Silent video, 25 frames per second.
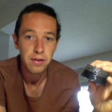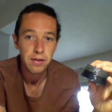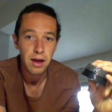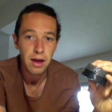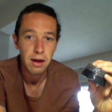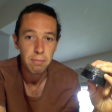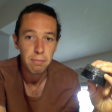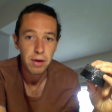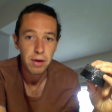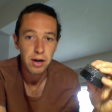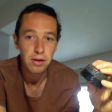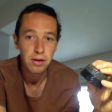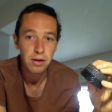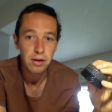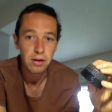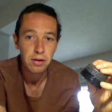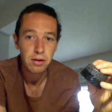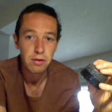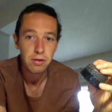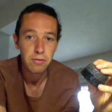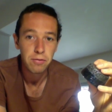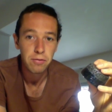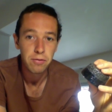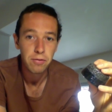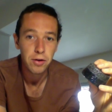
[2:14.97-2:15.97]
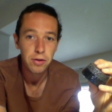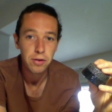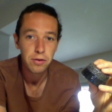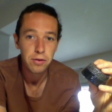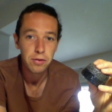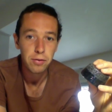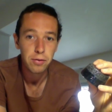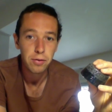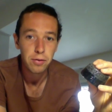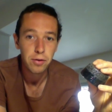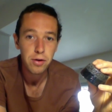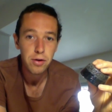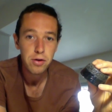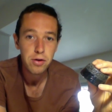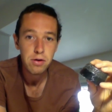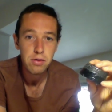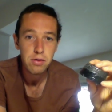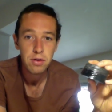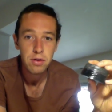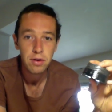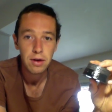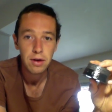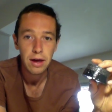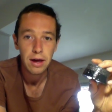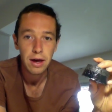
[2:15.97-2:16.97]
metal a little further through.
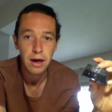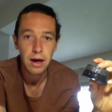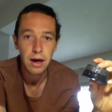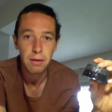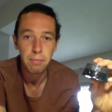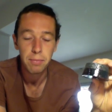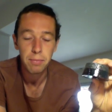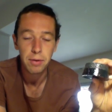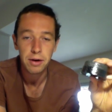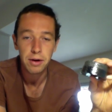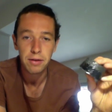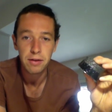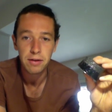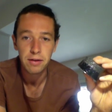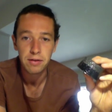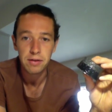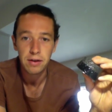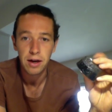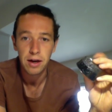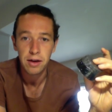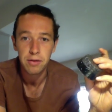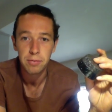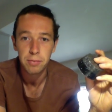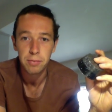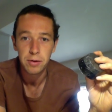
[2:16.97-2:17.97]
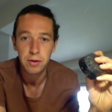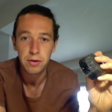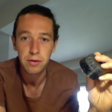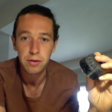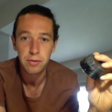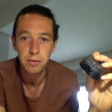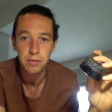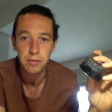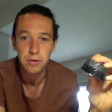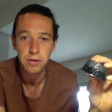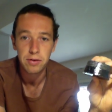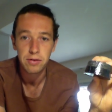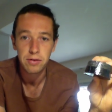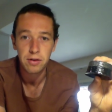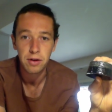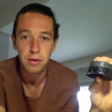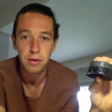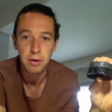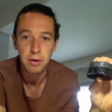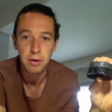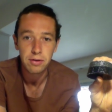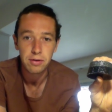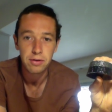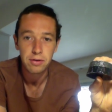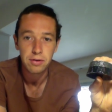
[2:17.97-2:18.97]
But in this case, because we've got so
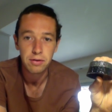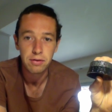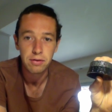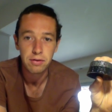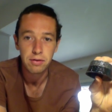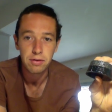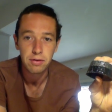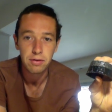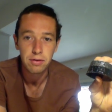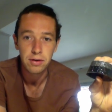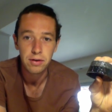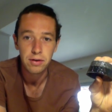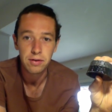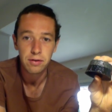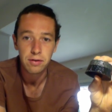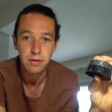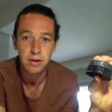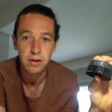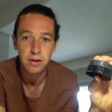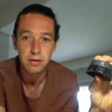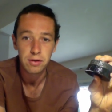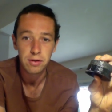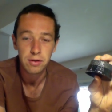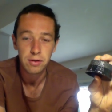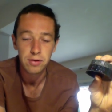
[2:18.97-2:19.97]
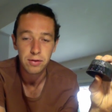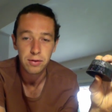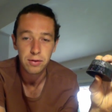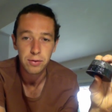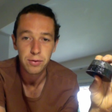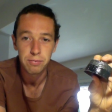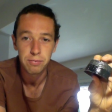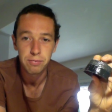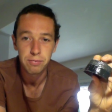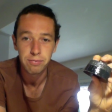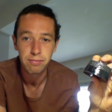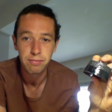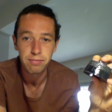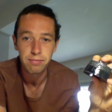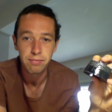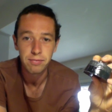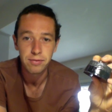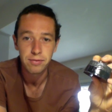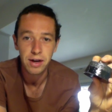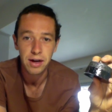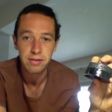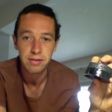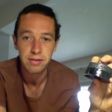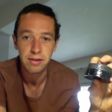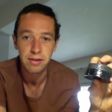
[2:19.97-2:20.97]
much crystal
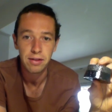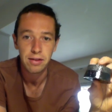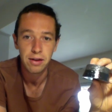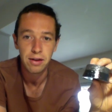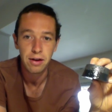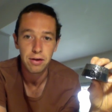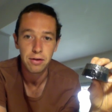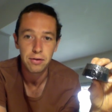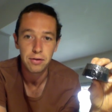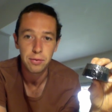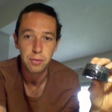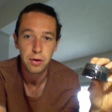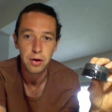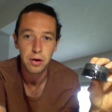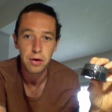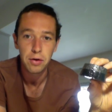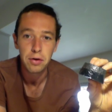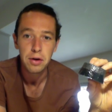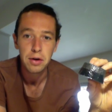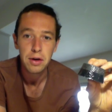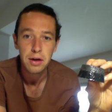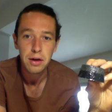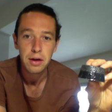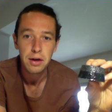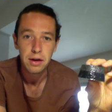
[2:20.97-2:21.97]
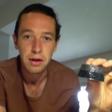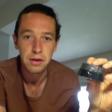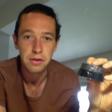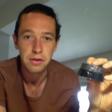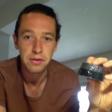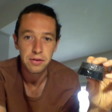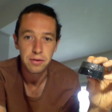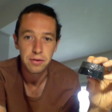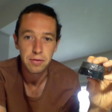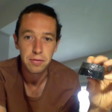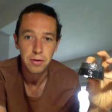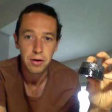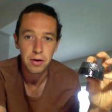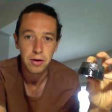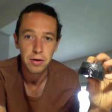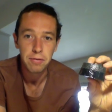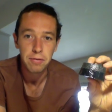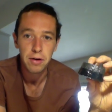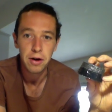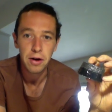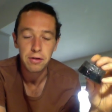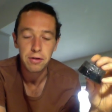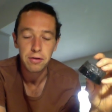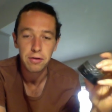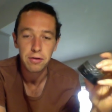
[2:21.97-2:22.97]
dust in there as well, it's still very
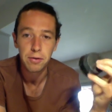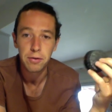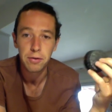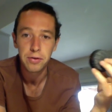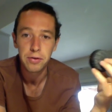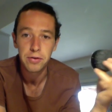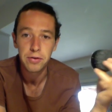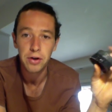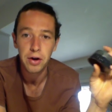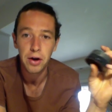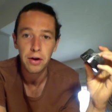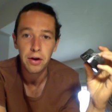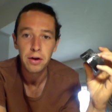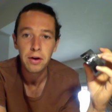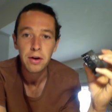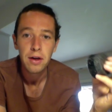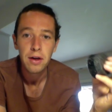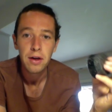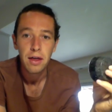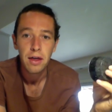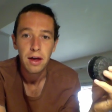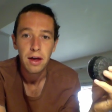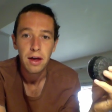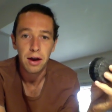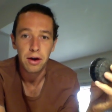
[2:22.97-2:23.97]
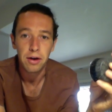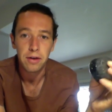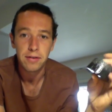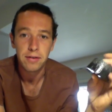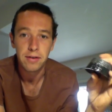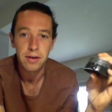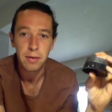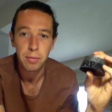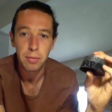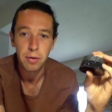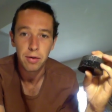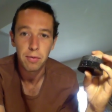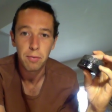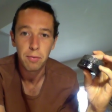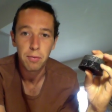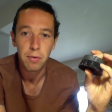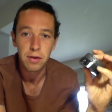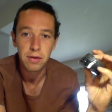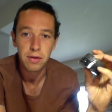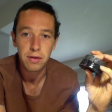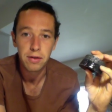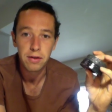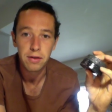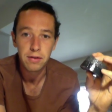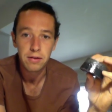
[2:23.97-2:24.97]
functional. So I don't see a problem
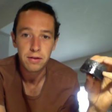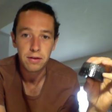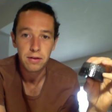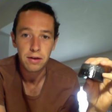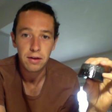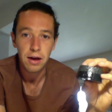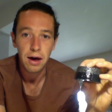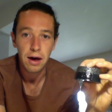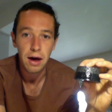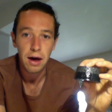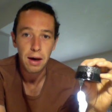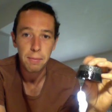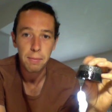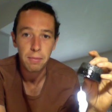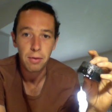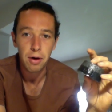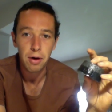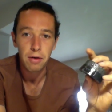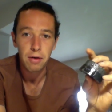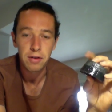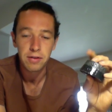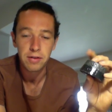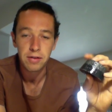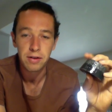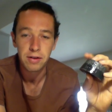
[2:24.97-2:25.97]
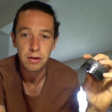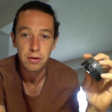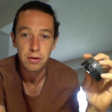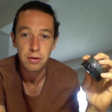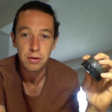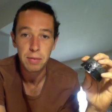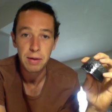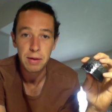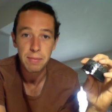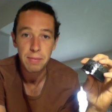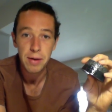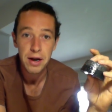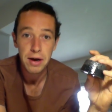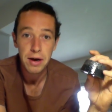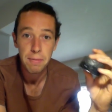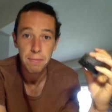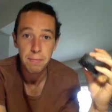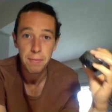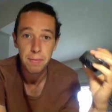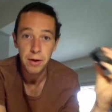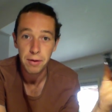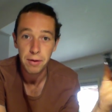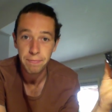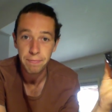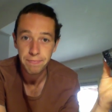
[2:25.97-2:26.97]
with this. Obviously could be better,
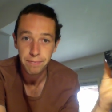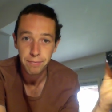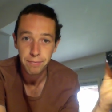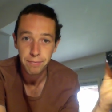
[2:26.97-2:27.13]
but